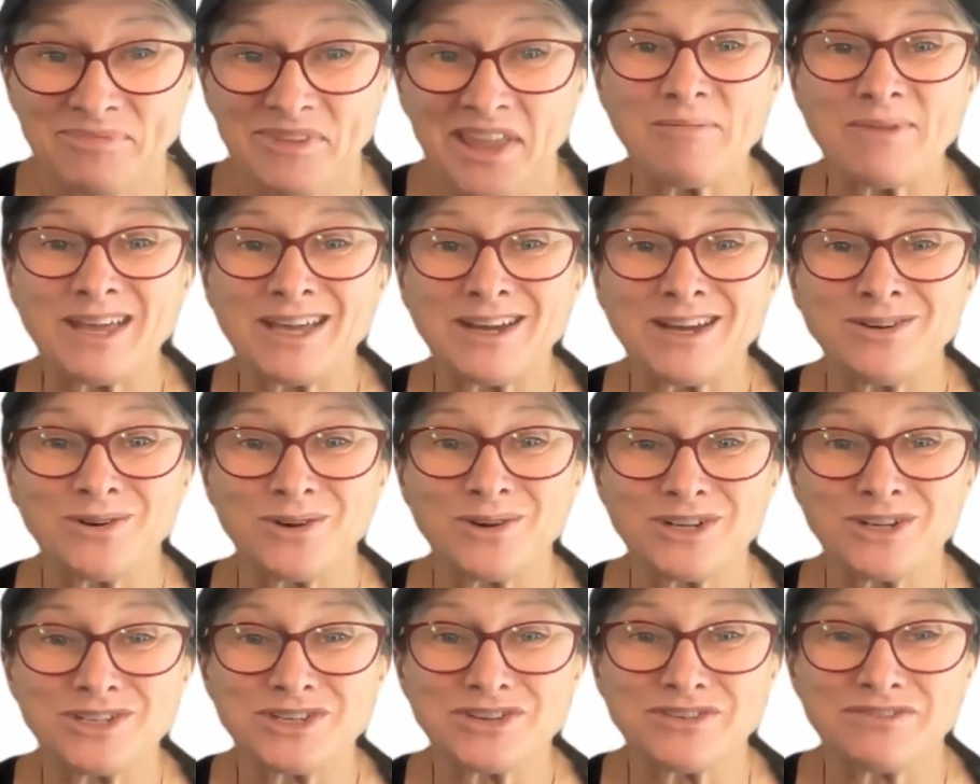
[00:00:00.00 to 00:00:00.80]
in
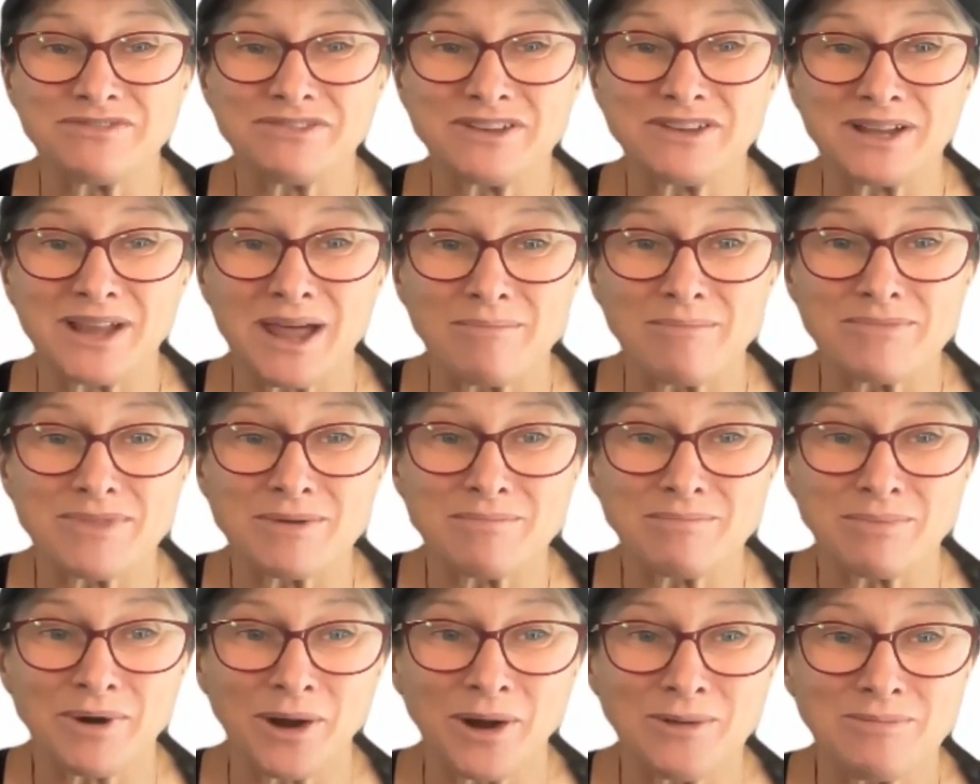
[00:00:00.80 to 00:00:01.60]
order to fill up the
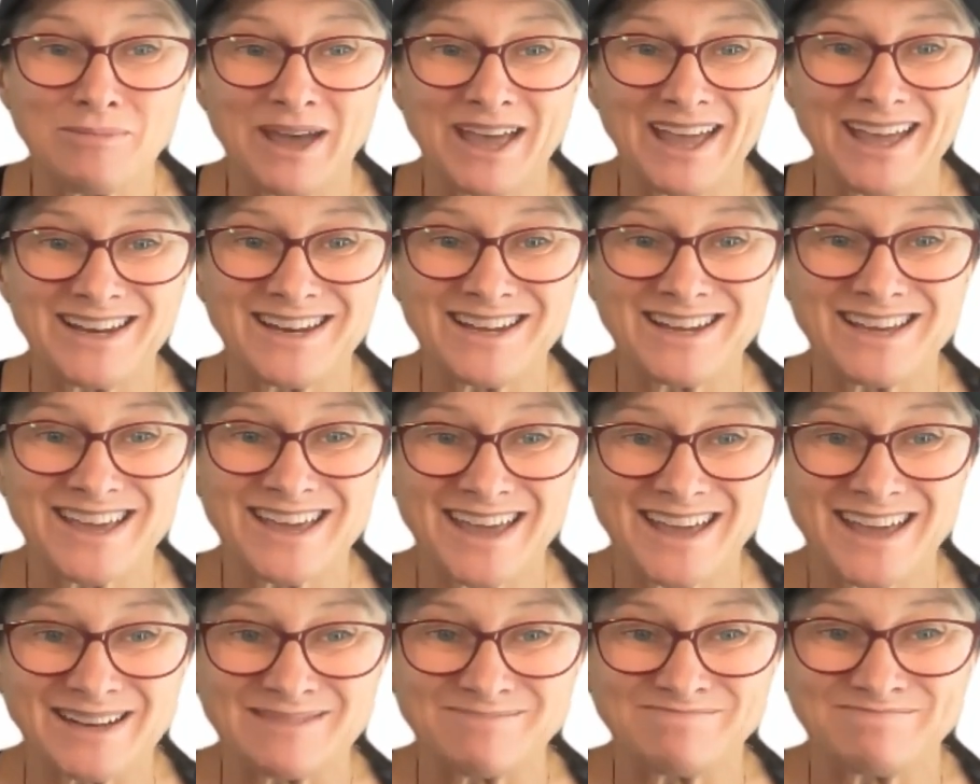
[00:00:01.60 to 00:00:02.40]
propane
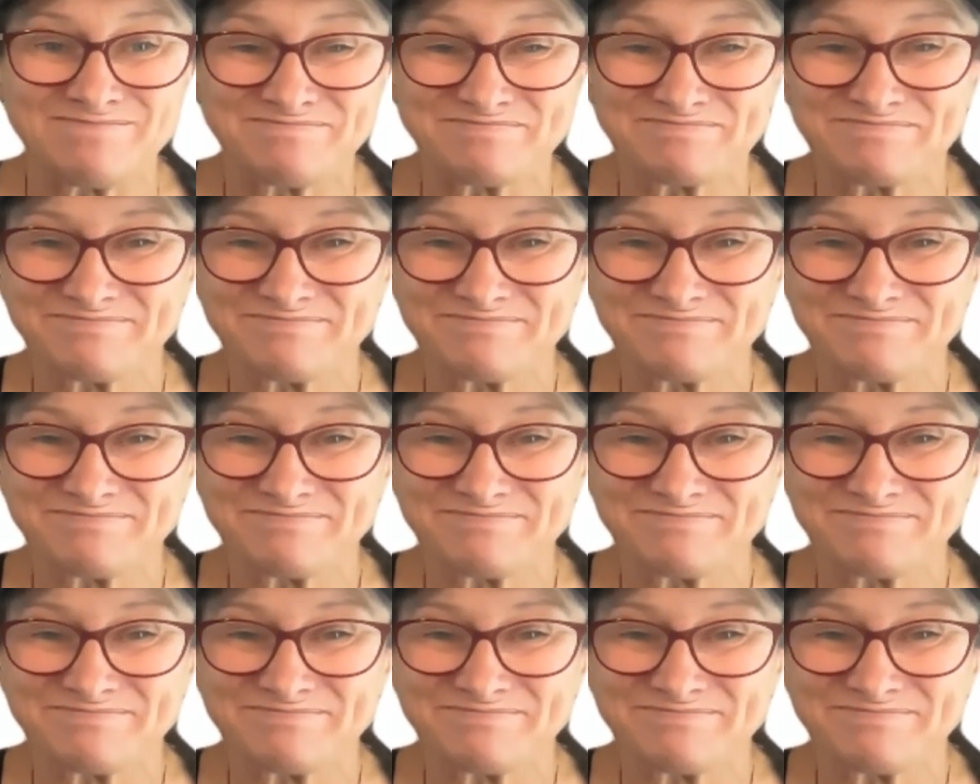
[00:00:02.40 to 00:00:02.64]
again.